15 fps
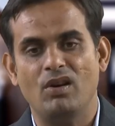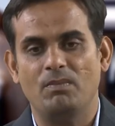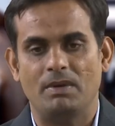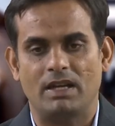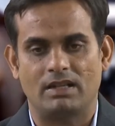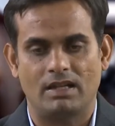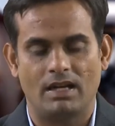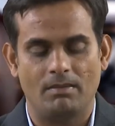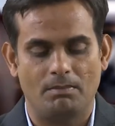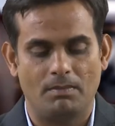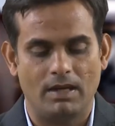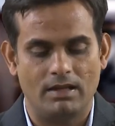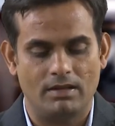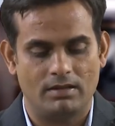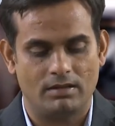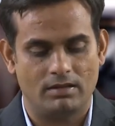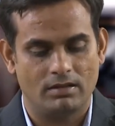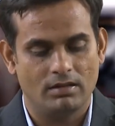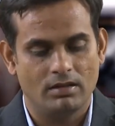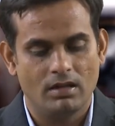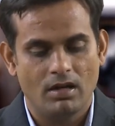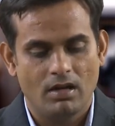of examples
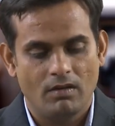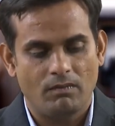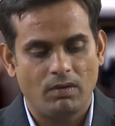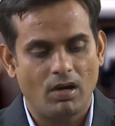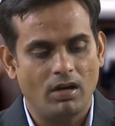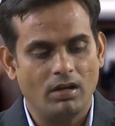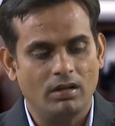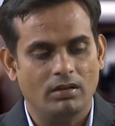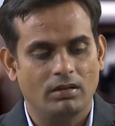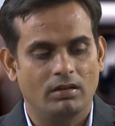for